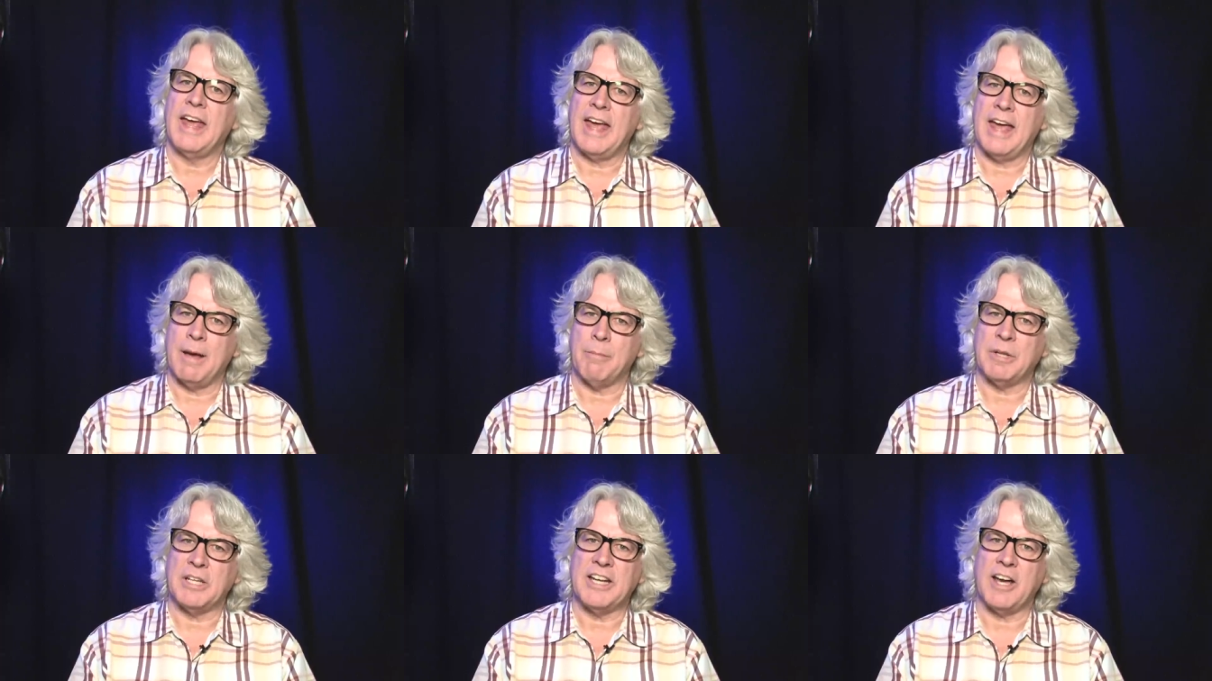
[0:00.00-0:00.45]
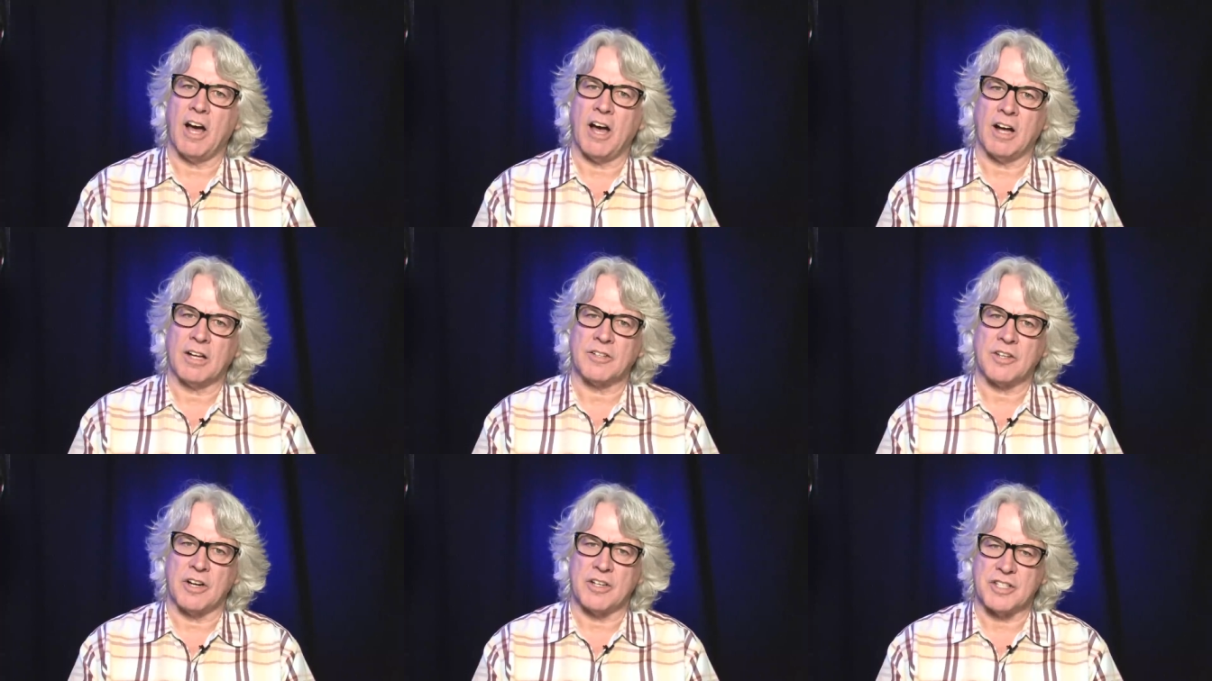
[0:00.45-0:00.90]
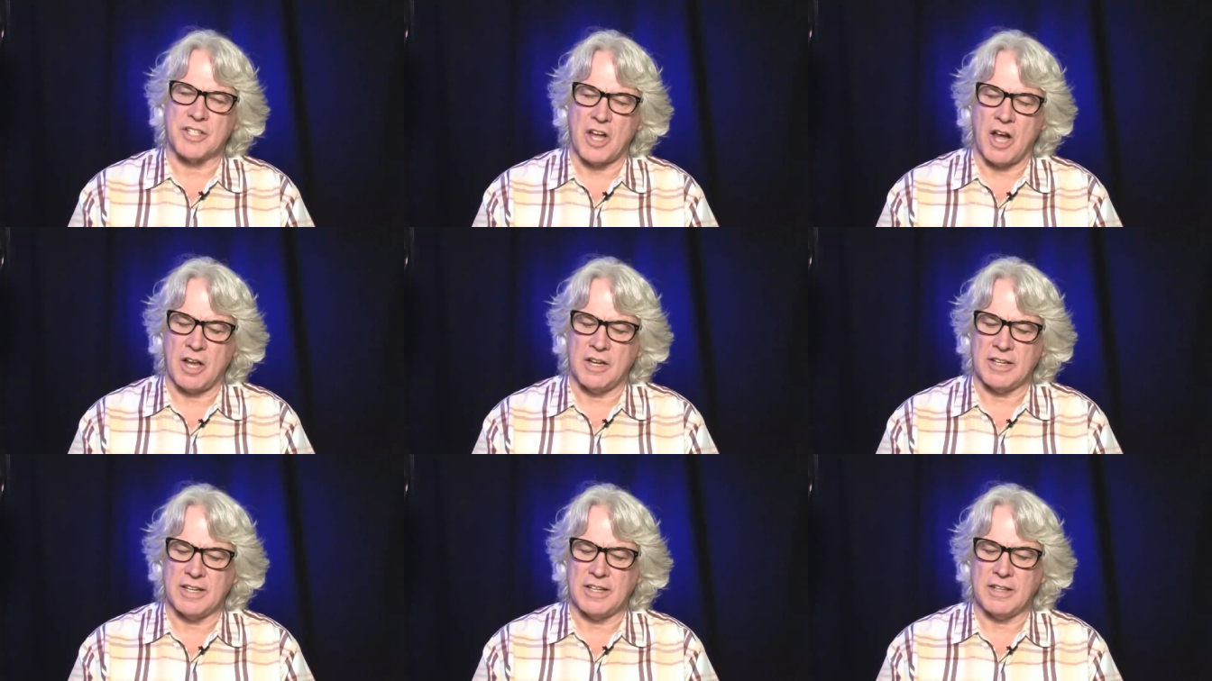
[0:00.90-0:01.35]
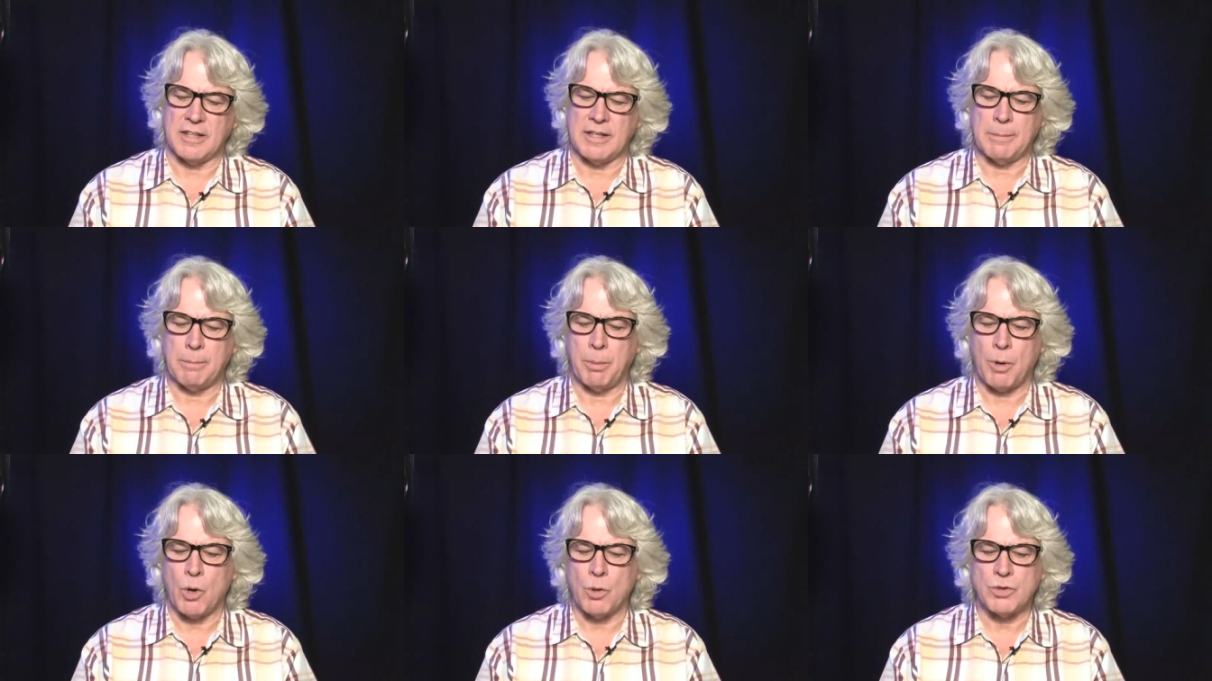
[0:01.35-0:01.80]
Emily Akhtarzandi, the
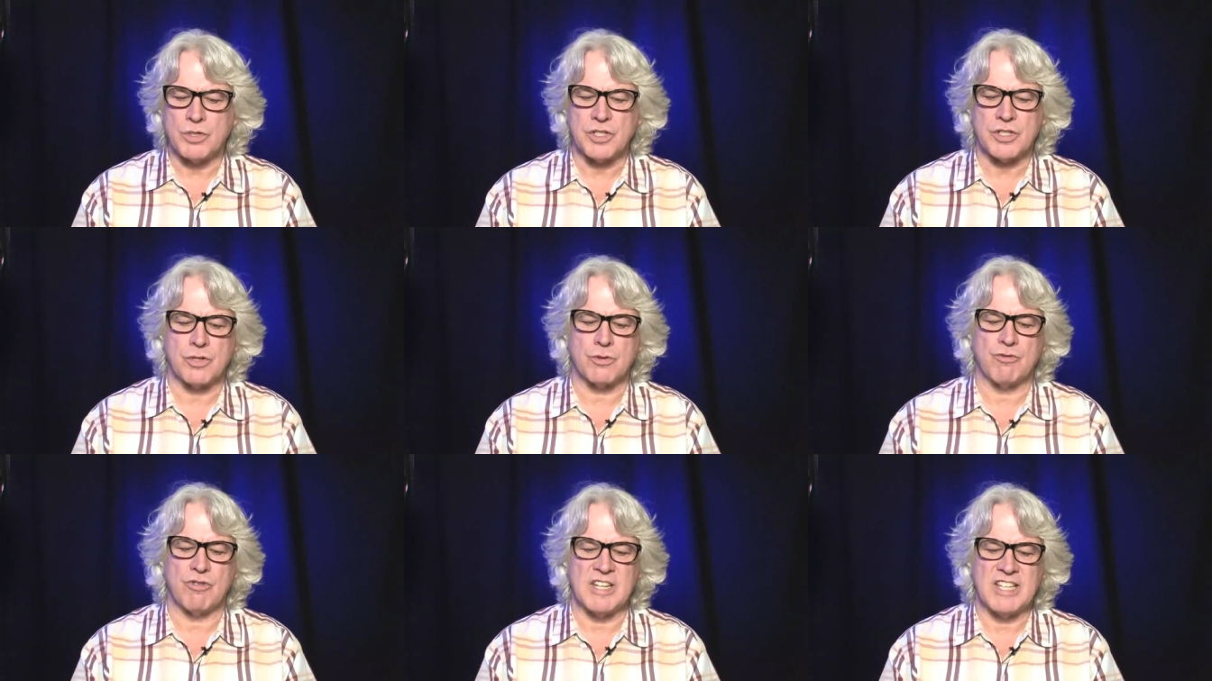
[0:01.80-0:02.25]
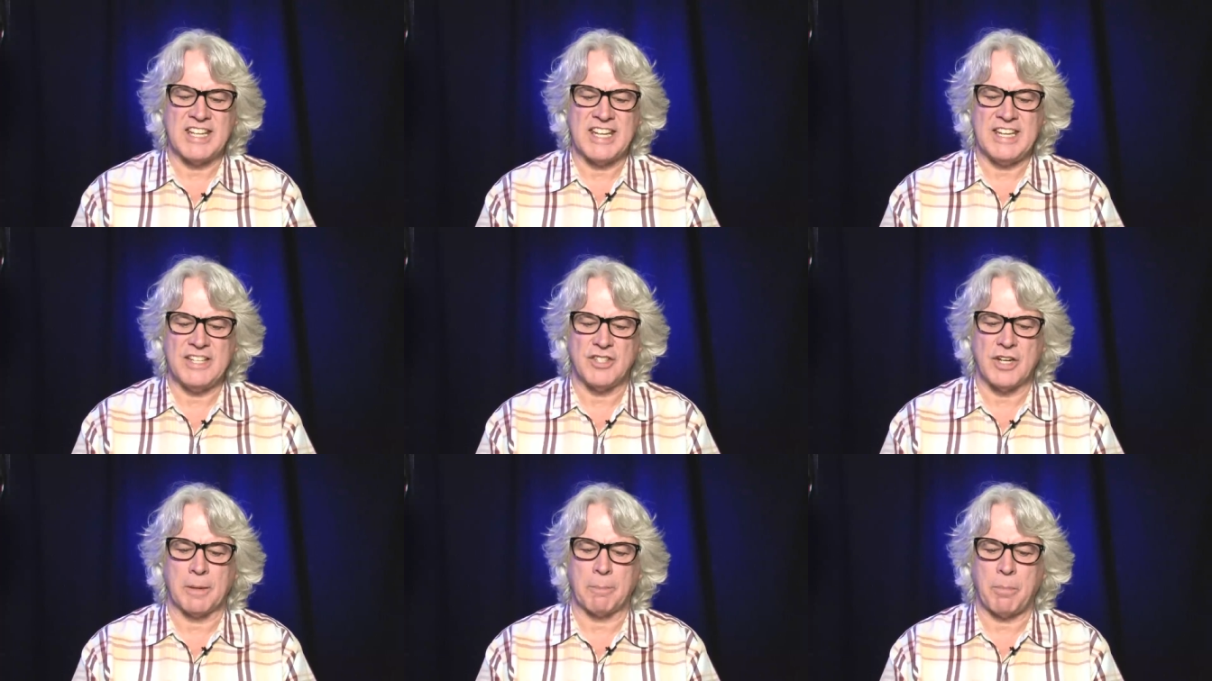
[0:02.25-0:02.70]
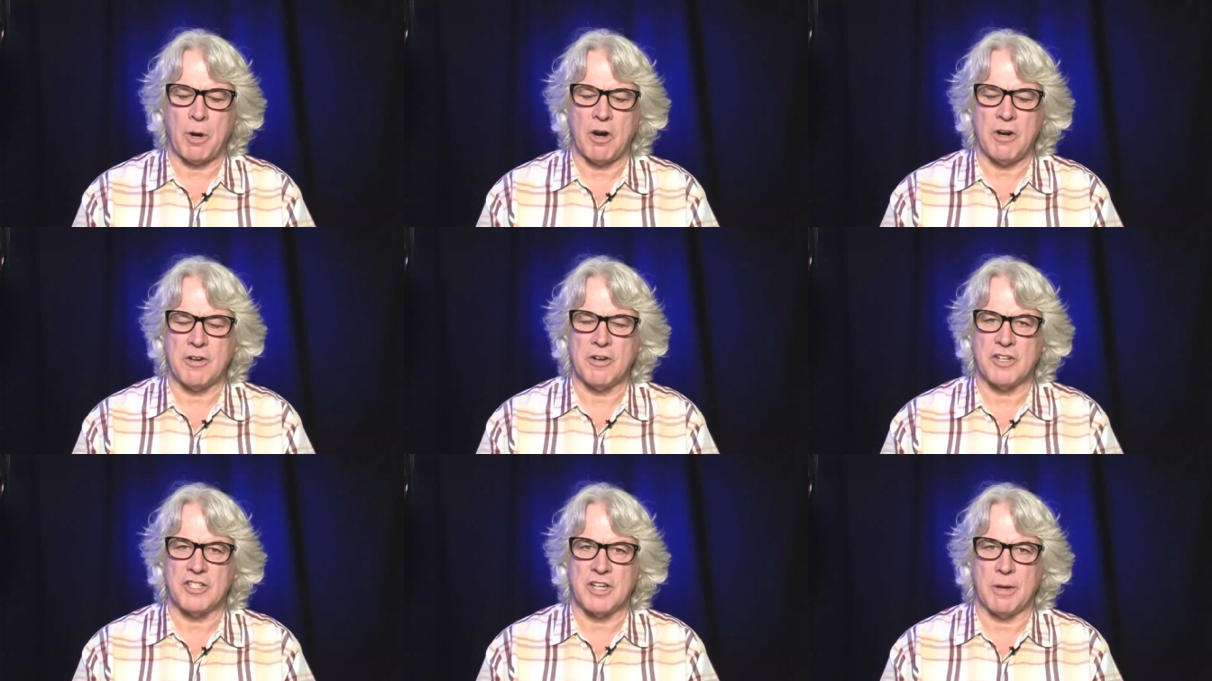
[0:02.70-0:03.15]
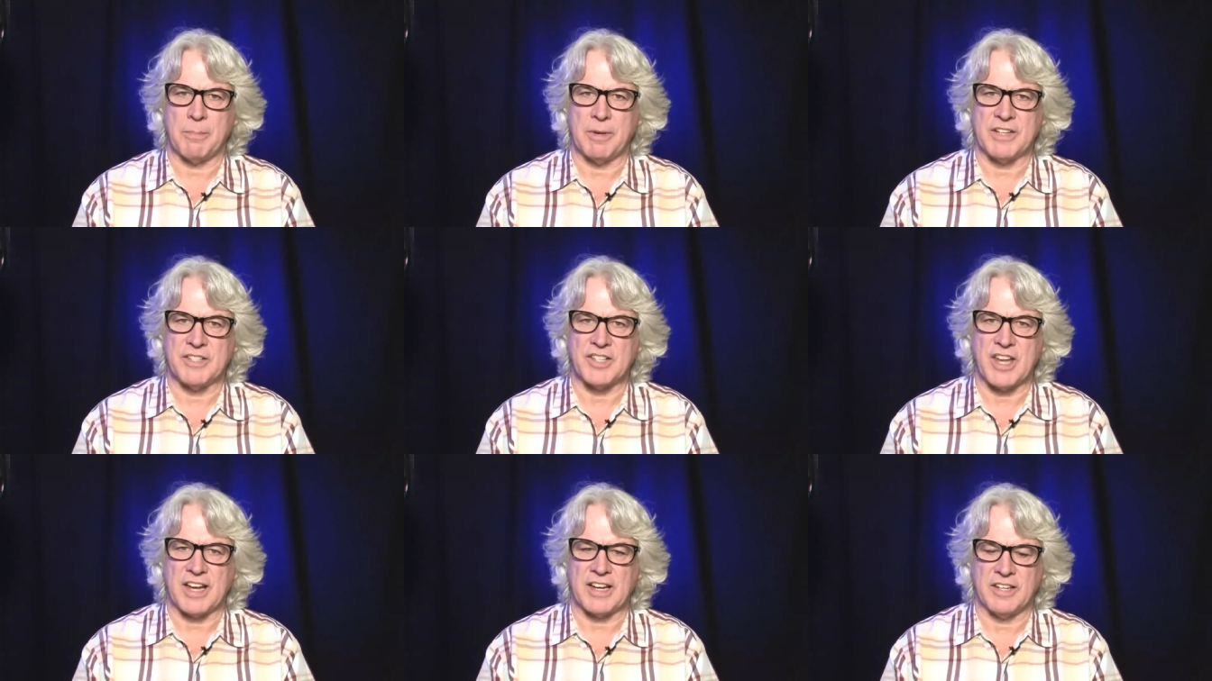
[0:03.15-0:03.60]
Post Strategic Partnership
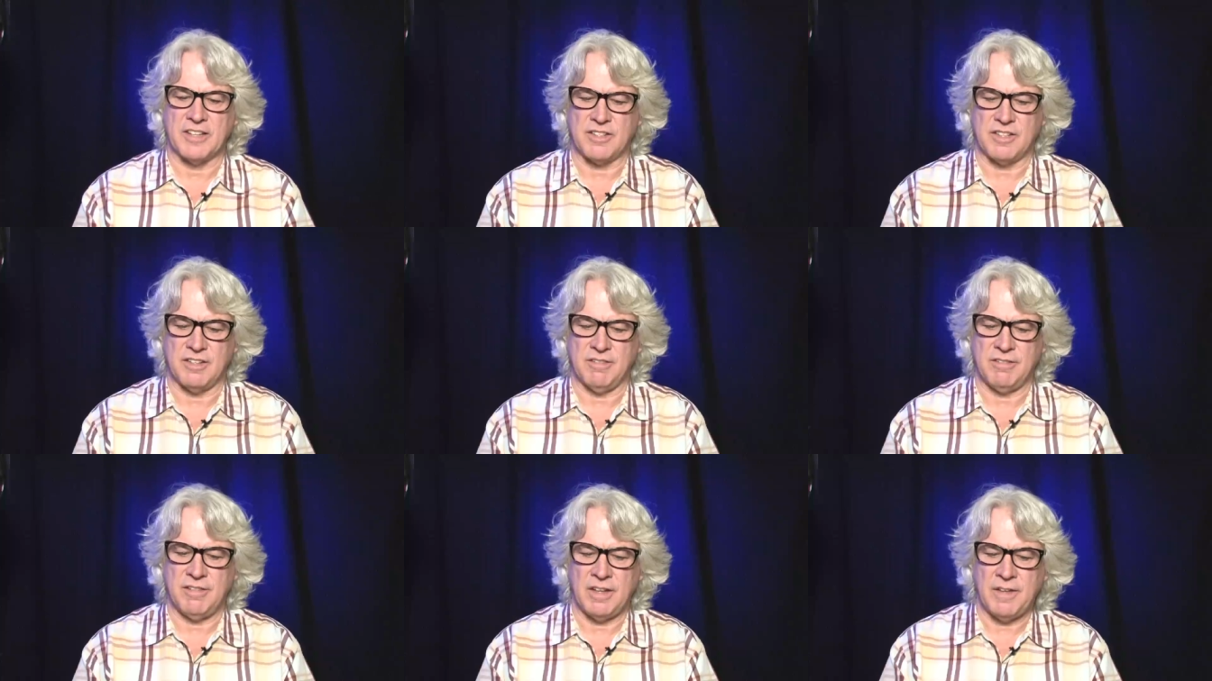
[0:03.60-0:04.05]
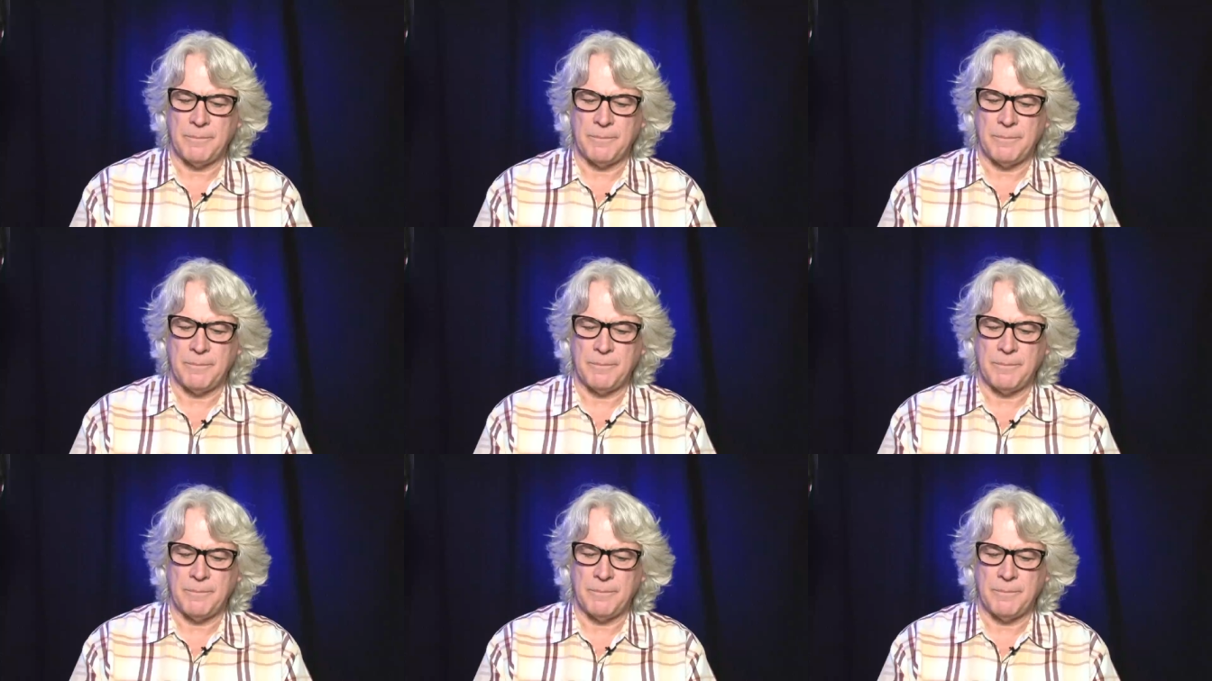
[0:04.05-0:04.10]
executive,